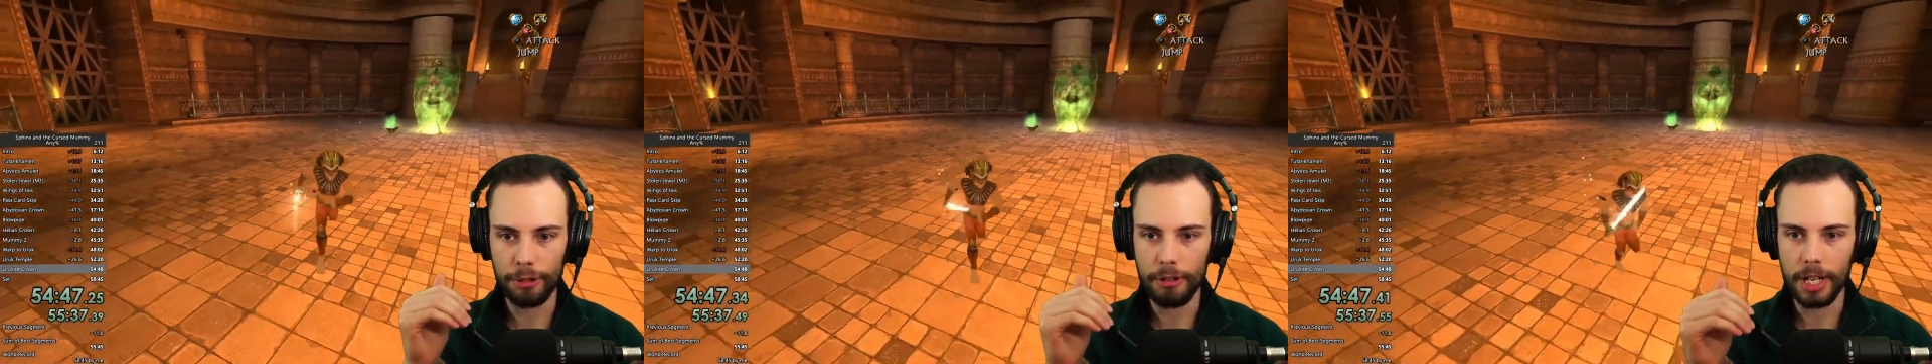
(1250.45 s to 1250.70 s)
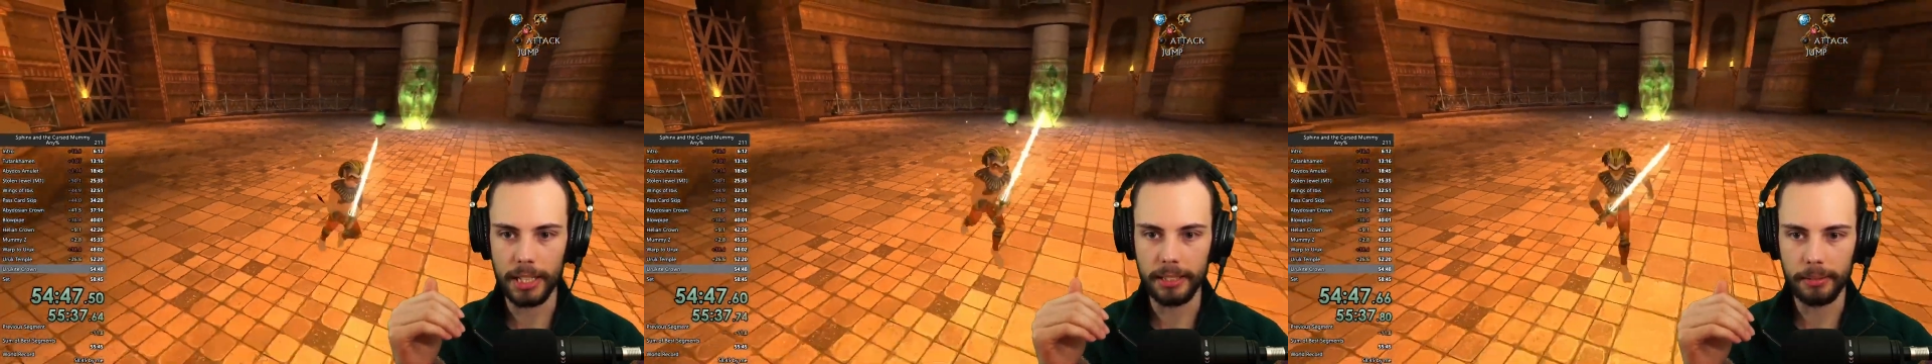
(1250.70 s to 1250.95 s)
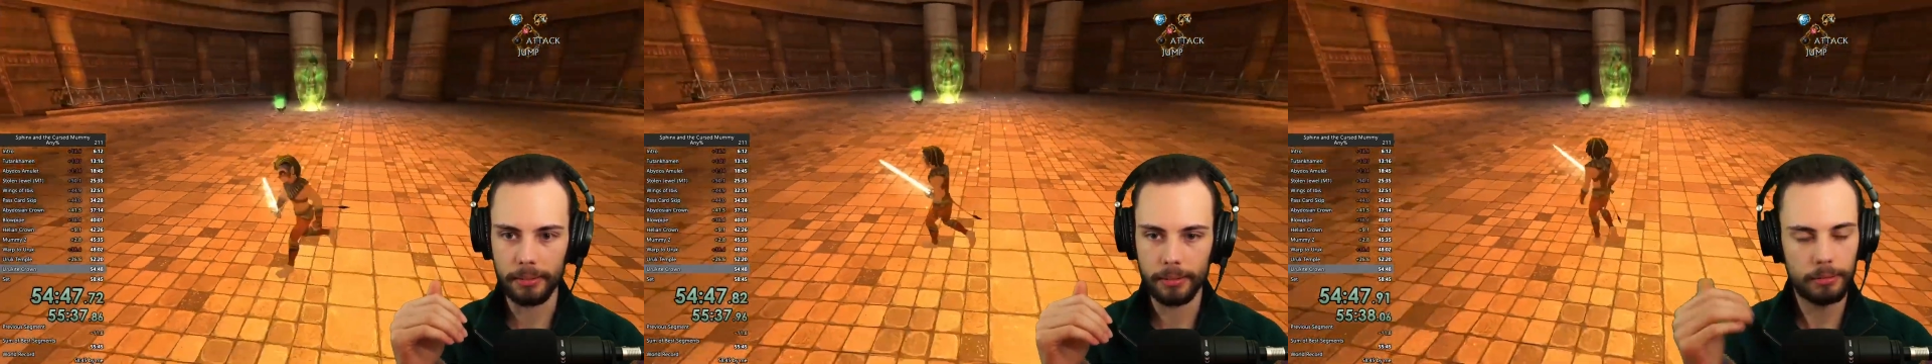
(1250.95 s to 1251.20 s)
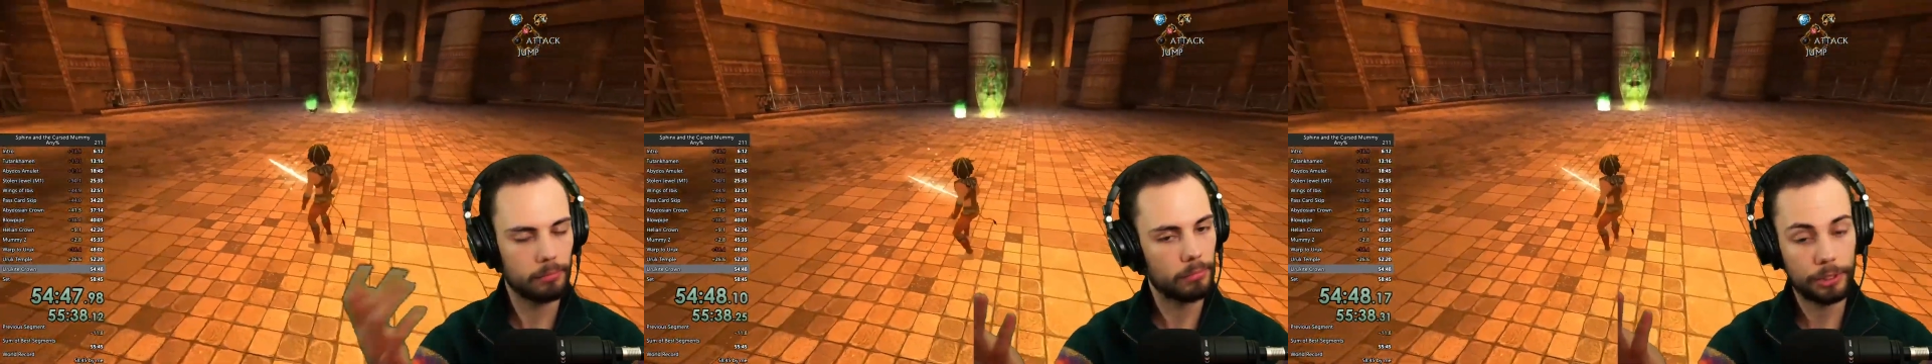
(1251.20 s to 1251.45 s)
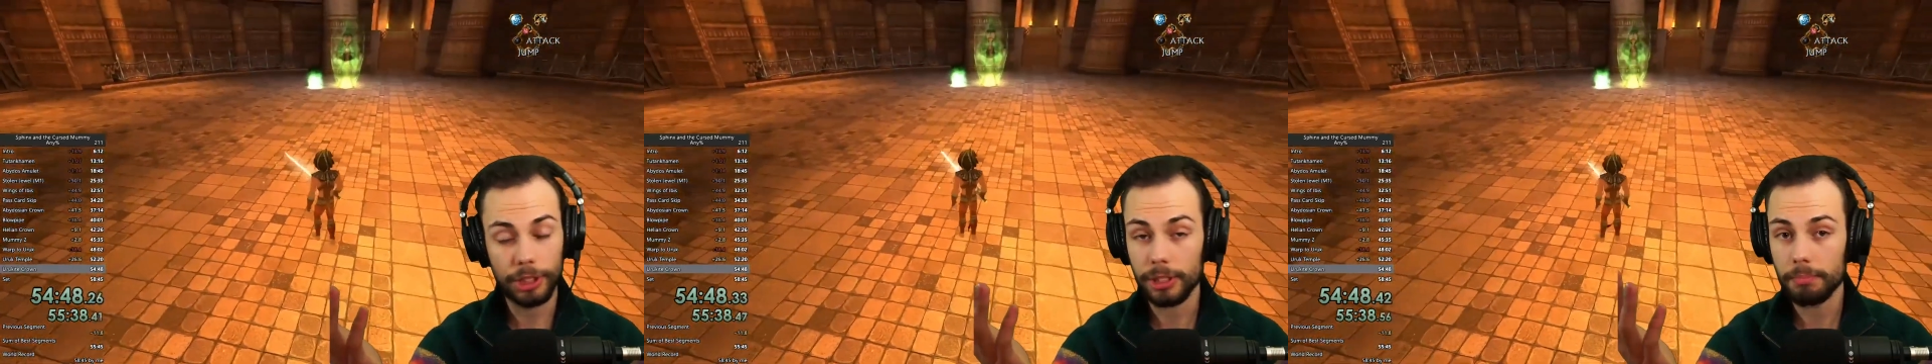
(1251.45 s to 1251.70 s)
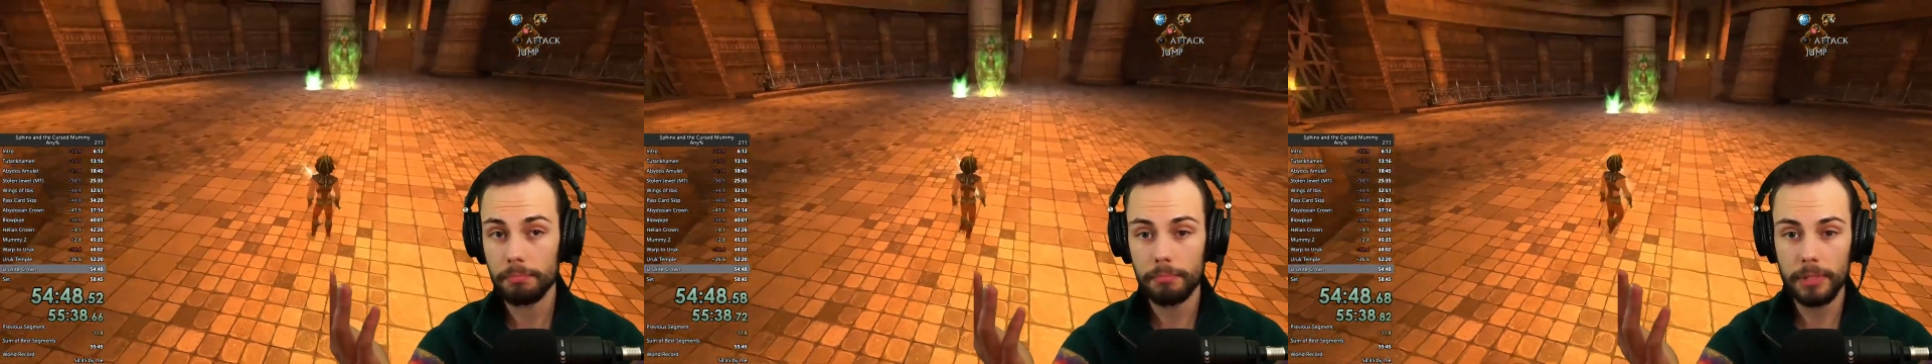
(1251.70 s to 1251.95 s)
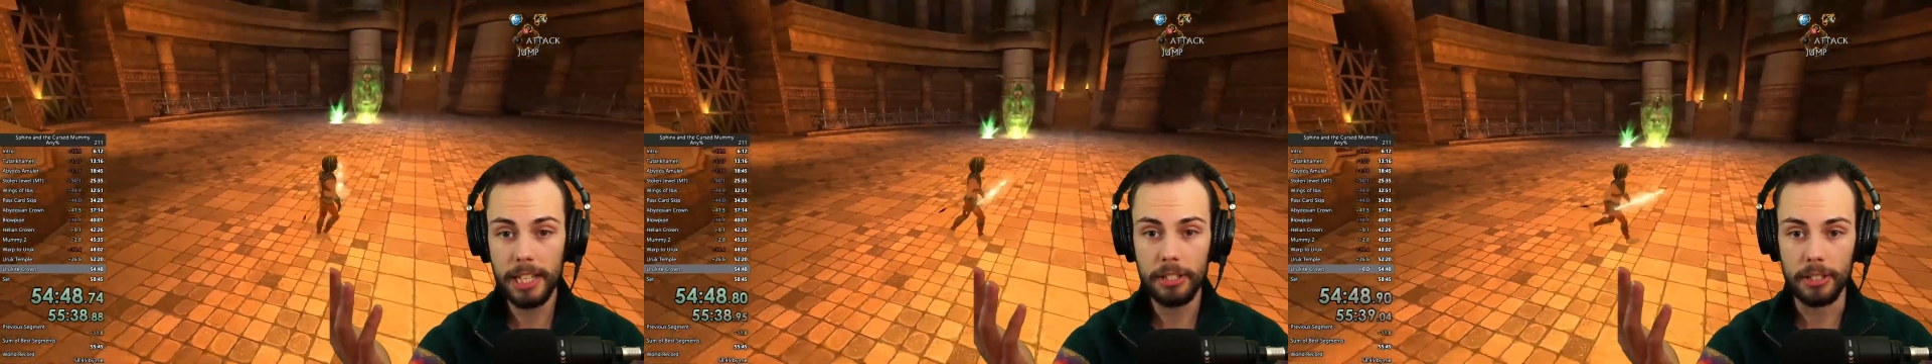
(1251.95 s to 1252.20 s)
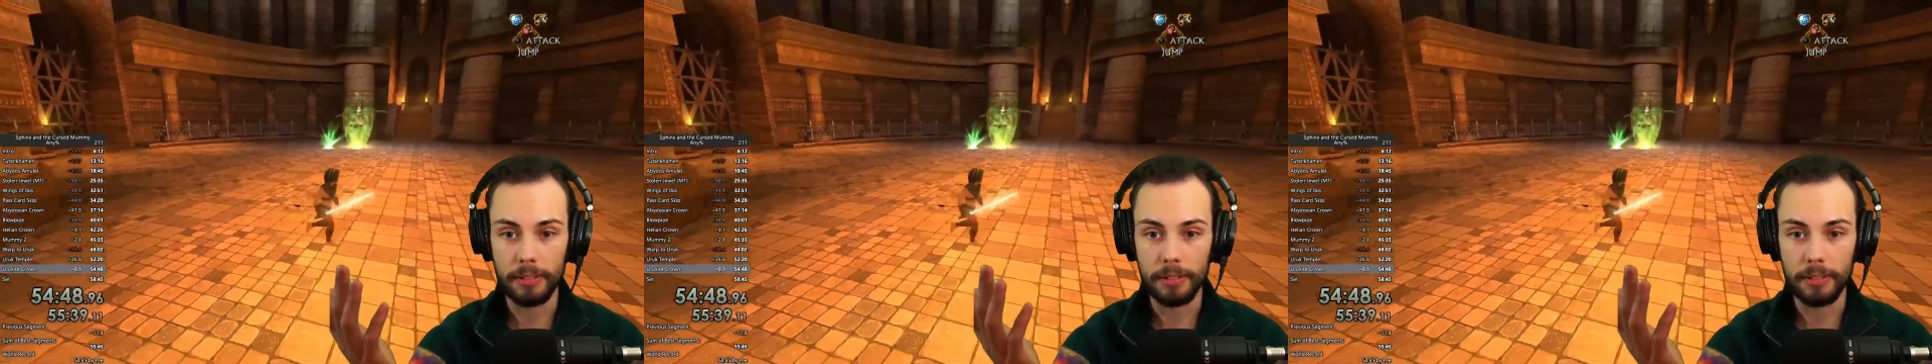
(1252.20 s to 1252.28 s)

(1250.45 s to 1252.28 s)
try, which is decent.